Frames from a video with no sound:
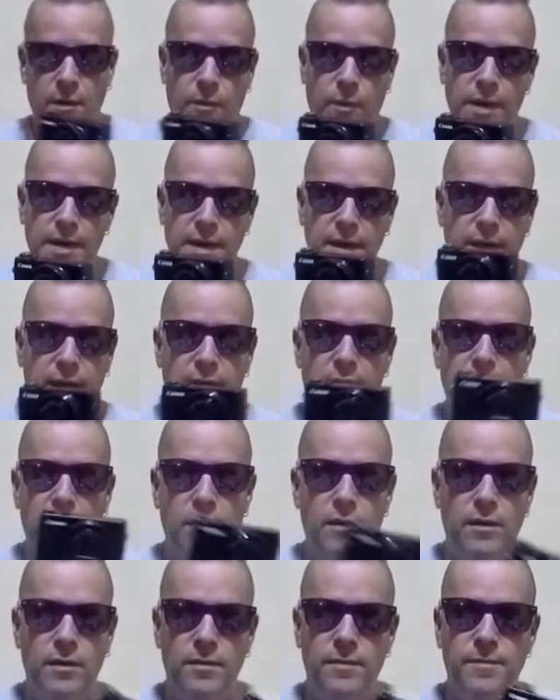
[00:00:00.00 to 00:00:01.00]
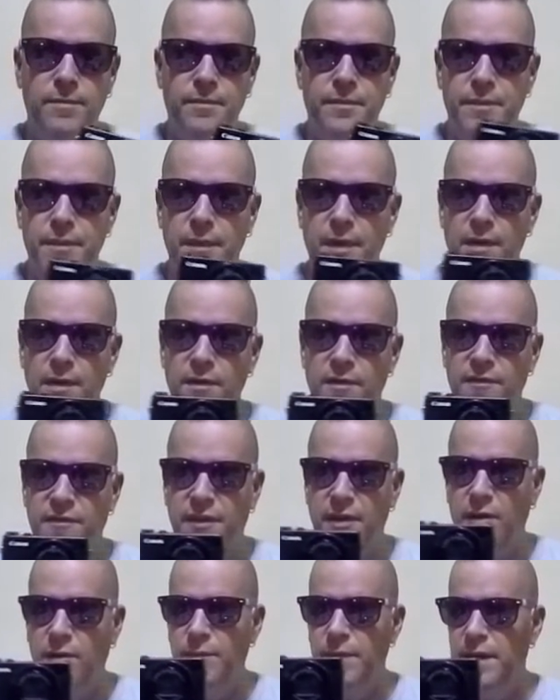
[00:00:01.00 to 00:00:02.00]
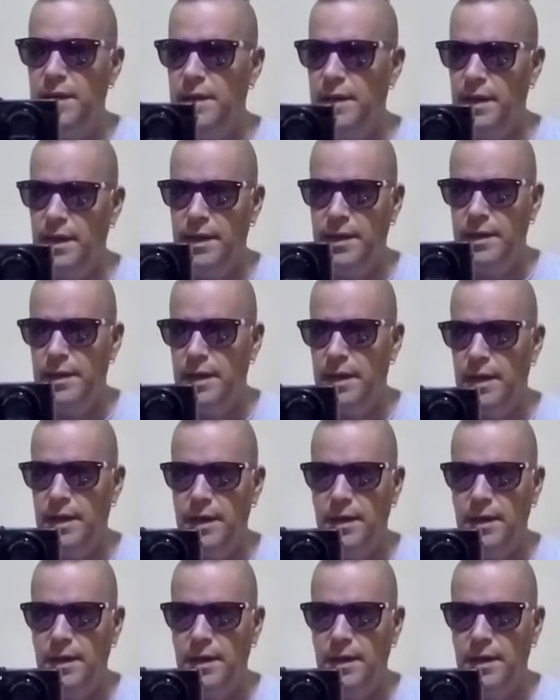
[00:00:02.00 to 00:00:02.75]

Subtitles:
Away you go. Filming, and